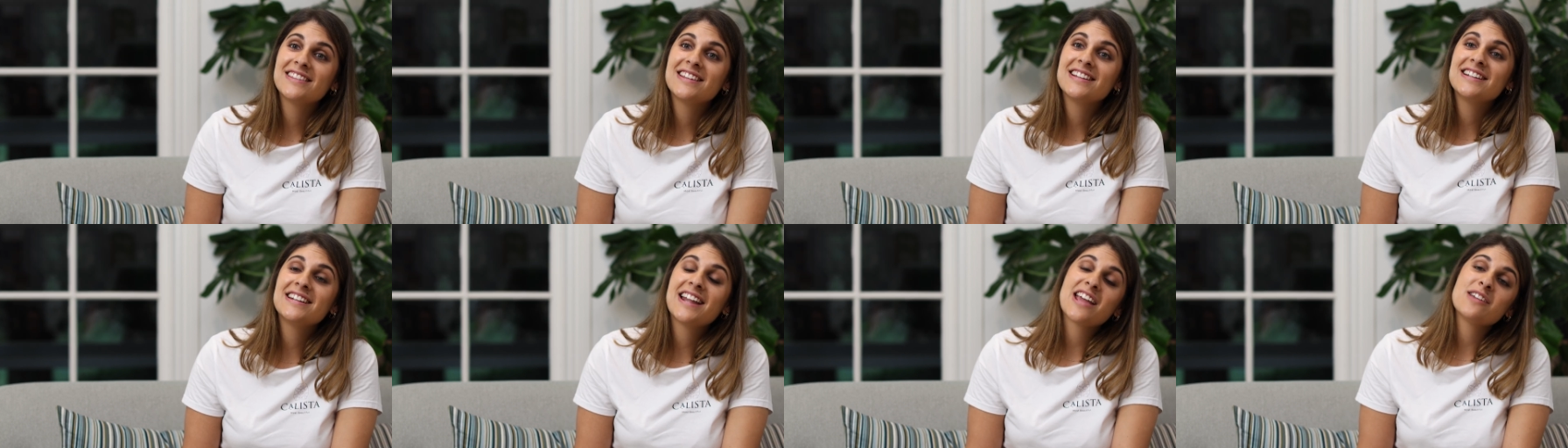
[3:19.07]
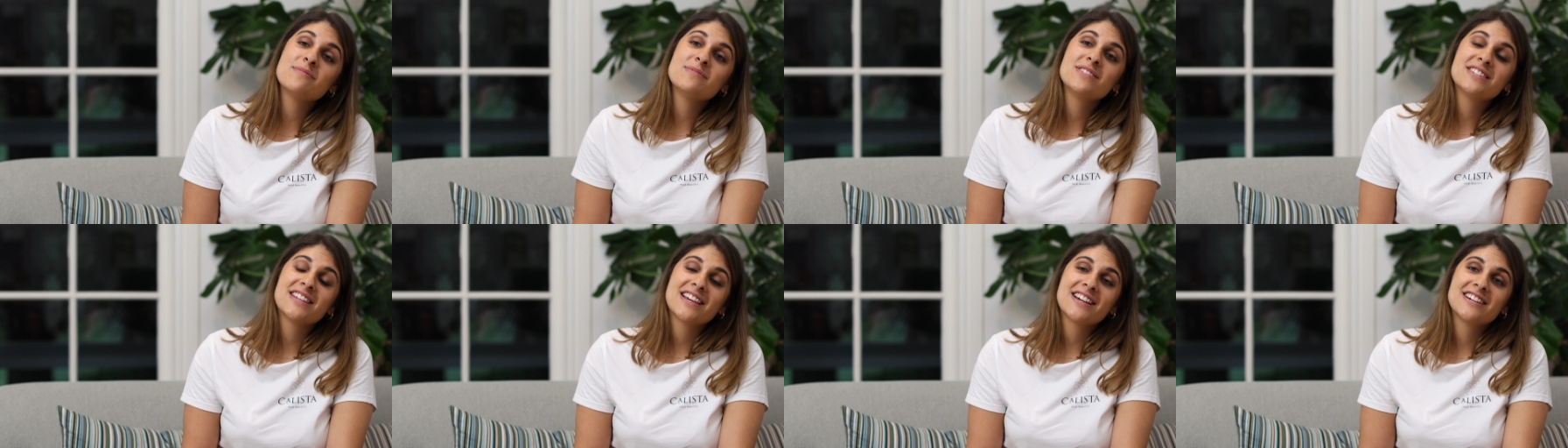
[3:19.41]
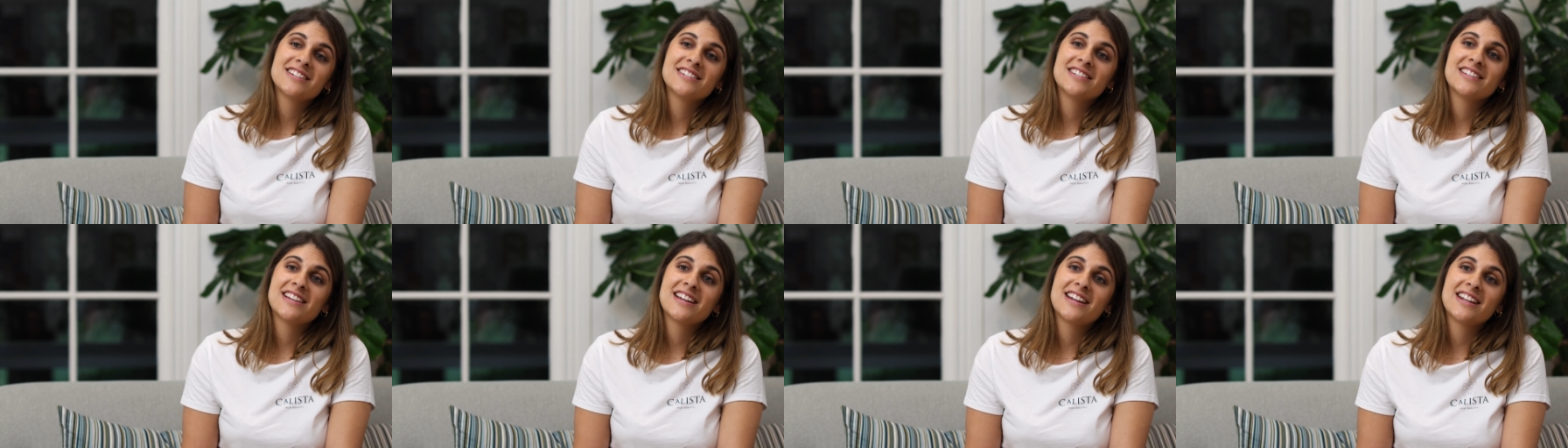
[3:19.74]
The name is
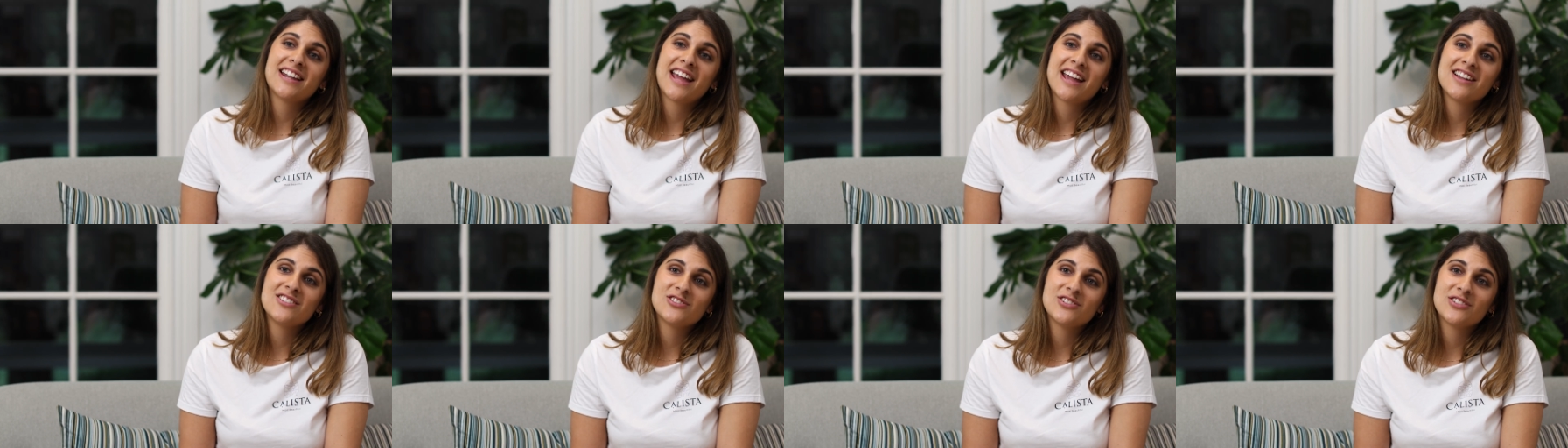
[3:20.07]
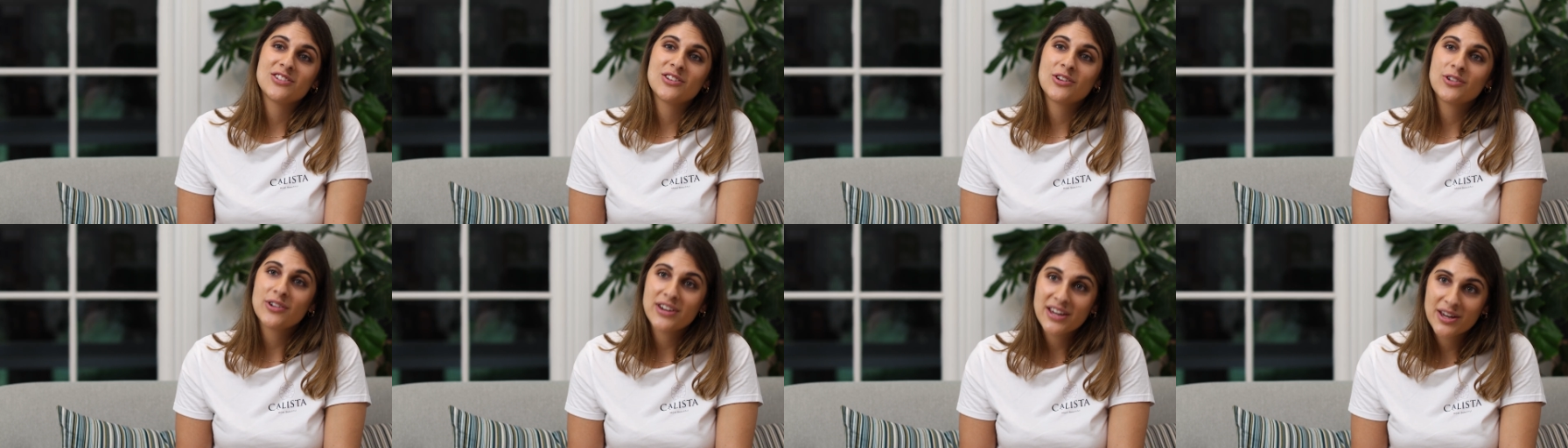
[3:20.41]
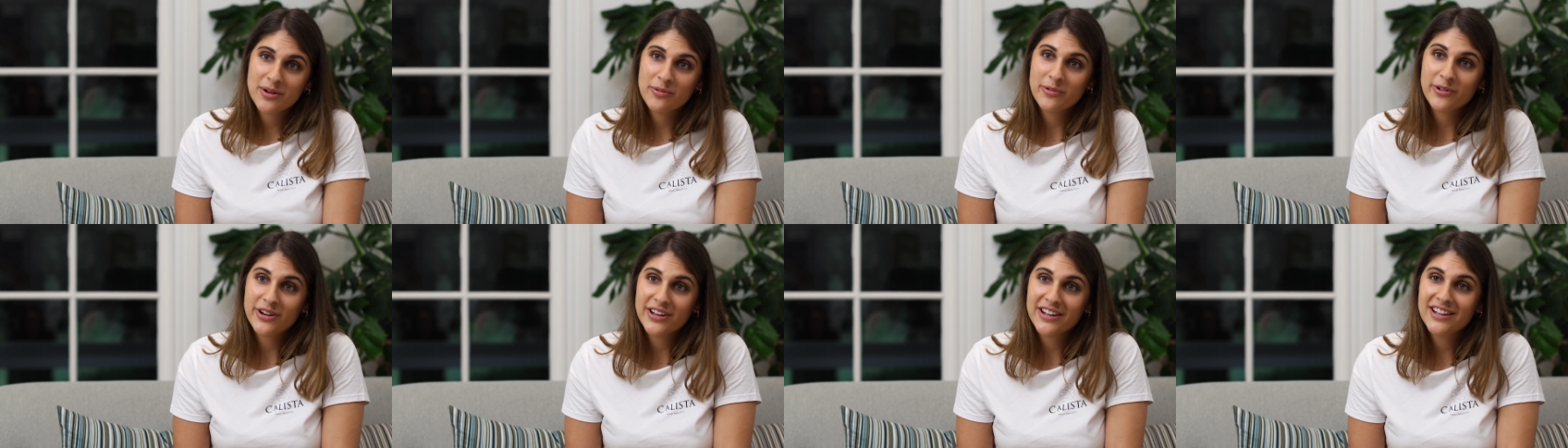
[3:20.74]
actually an ancient
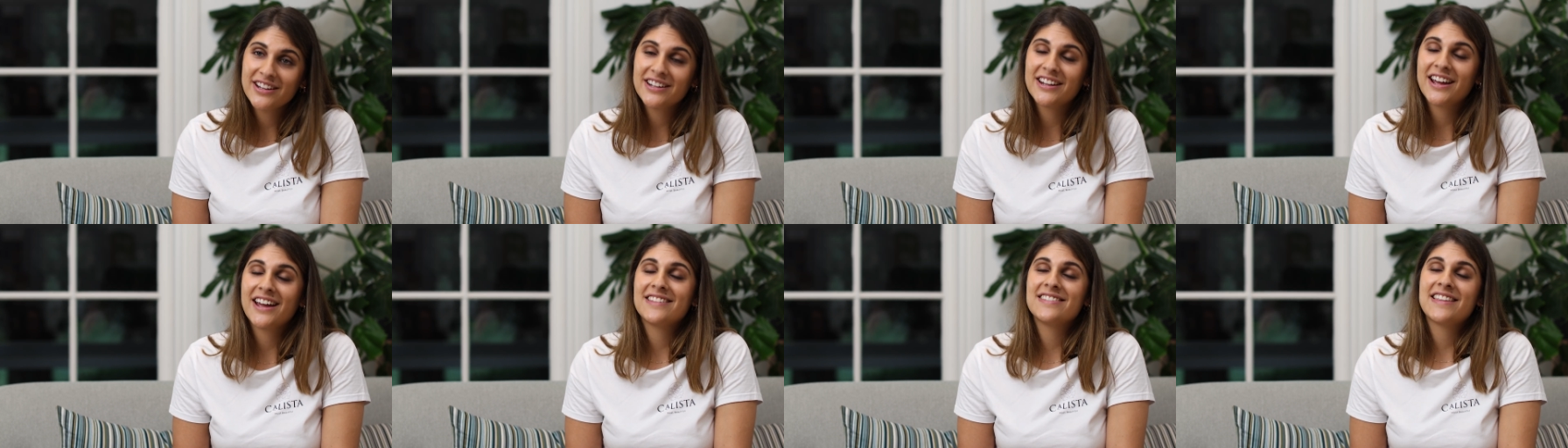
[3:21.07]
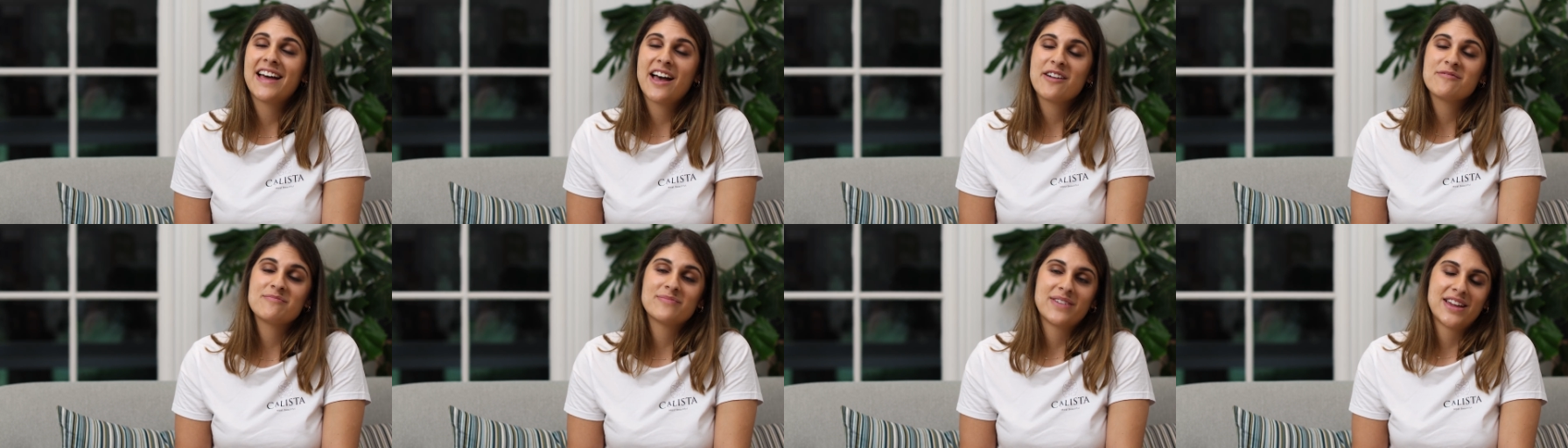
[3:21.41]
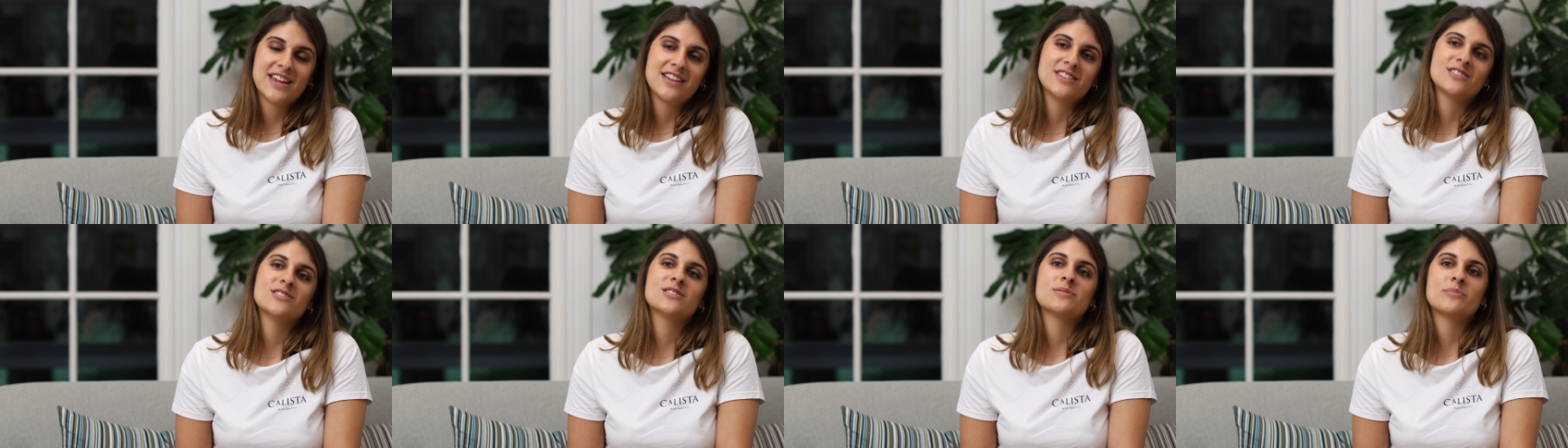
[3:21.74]
Greek word, and that
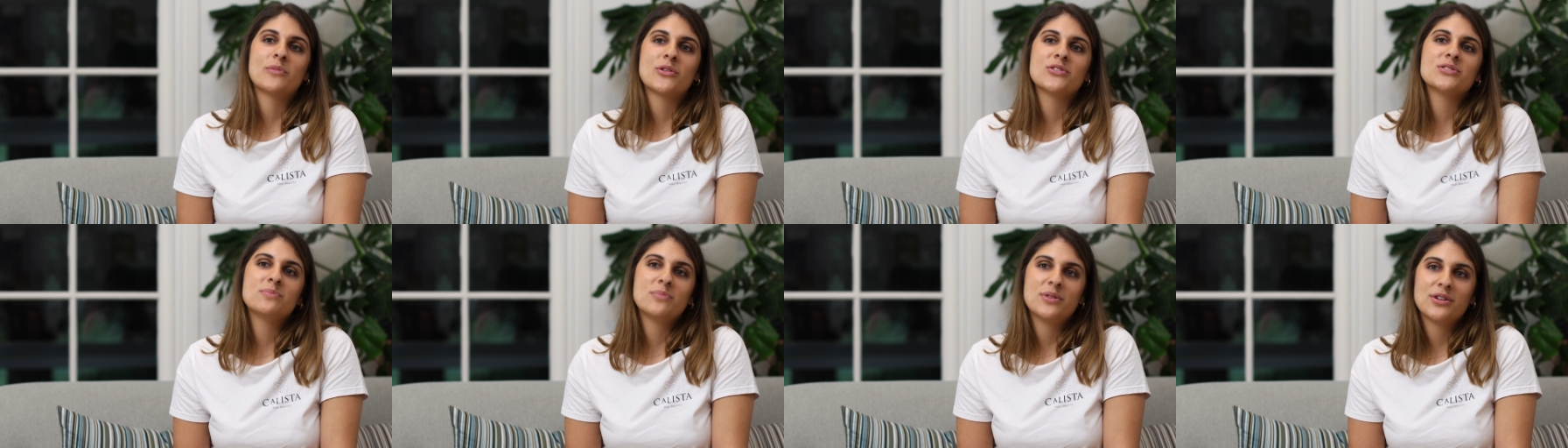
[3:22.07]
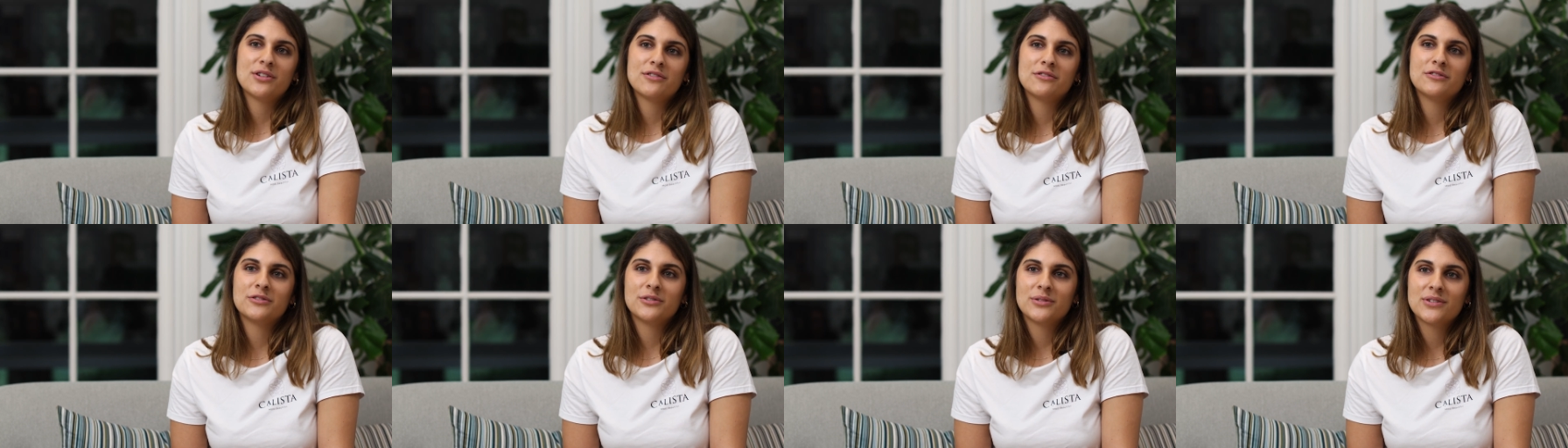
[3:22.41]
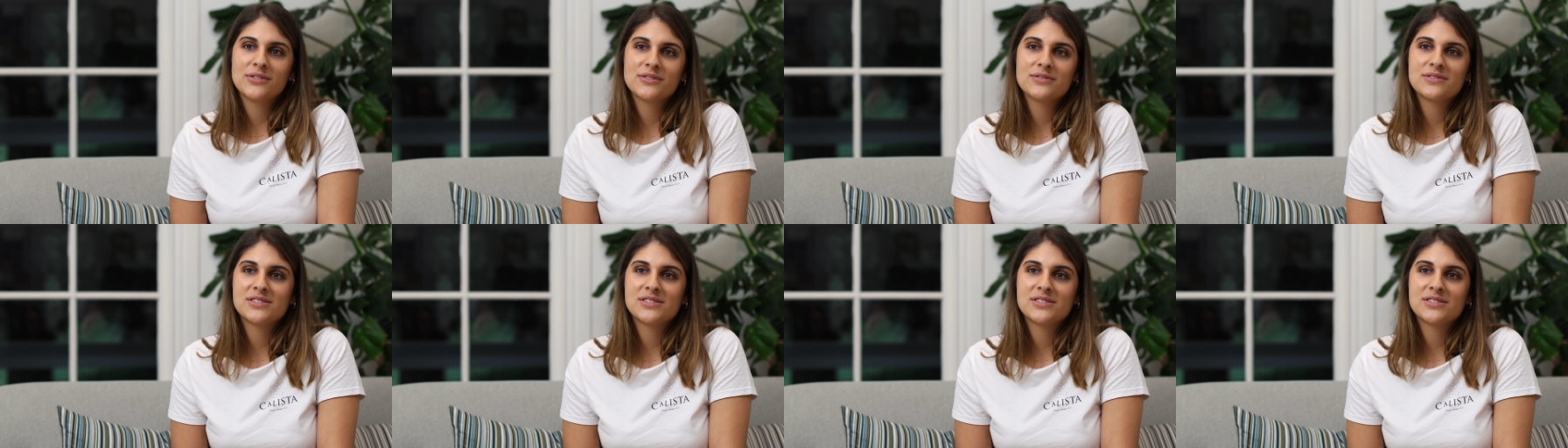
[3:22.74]
means most beautiful.